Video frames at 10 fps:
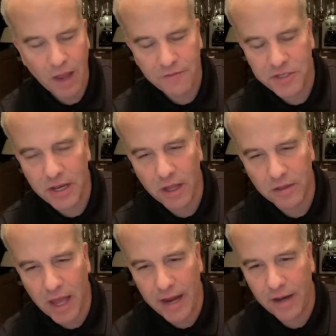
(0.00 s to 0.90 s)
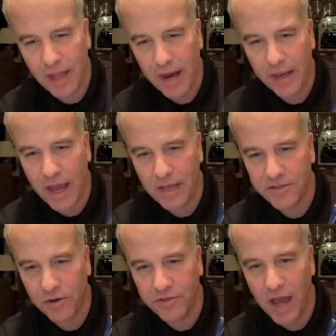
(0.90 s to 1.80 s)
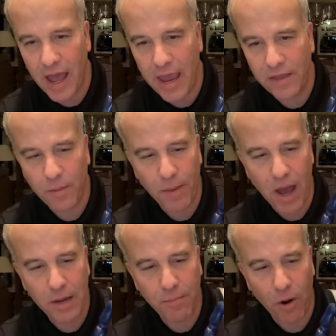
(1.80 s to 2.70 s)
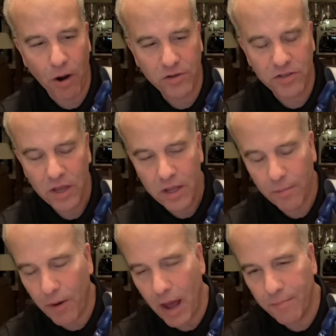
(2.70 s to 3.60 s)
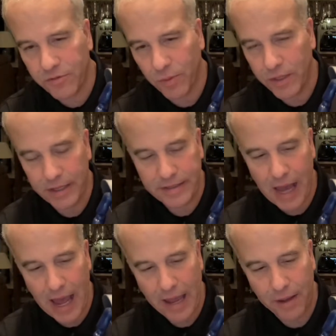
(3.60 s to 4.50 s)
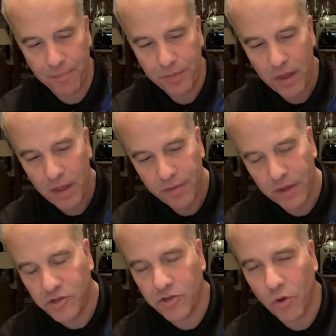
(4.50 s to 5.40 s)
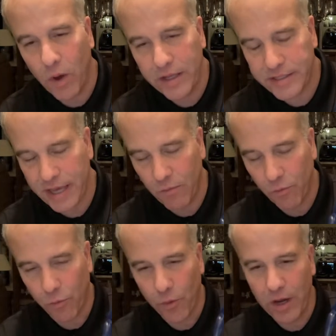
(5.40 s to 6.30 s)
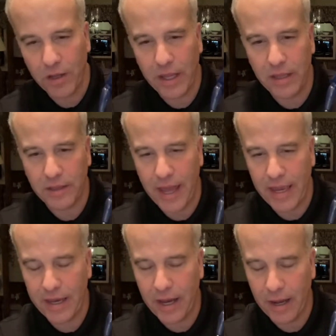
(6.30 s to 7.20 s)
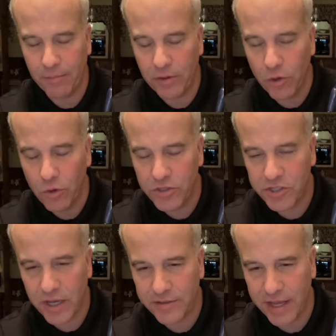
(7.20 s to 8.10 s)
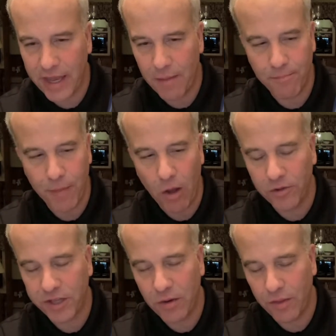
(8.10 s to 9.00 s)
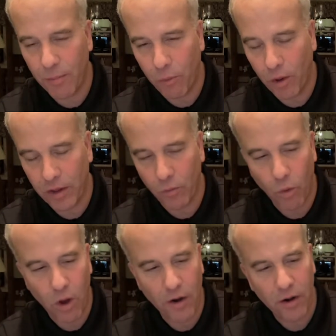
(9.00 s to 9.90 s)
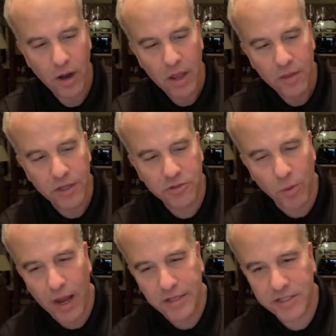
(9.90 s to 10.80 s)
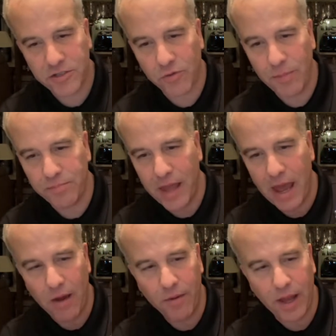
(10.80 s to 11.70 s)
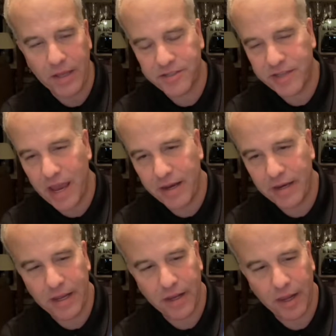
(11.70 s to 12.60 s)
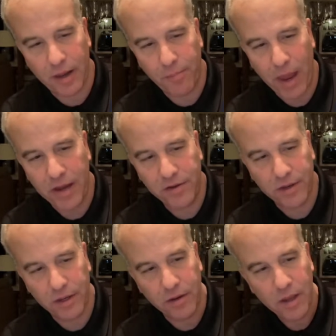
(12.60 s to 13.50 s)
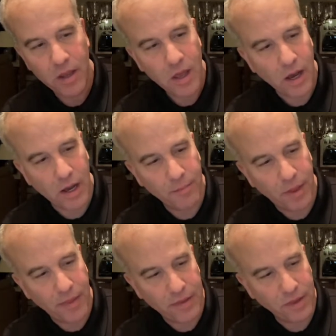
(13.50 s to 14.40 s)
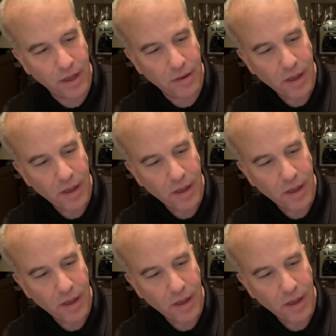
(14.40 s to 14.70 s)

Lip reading: I've seen online a lot of guys are dyeing the body parts. The problem is when you dye them, the joints get really loose because they get melted in the boiling water. This one I stripped down, I sanded it, and then I painted it. And then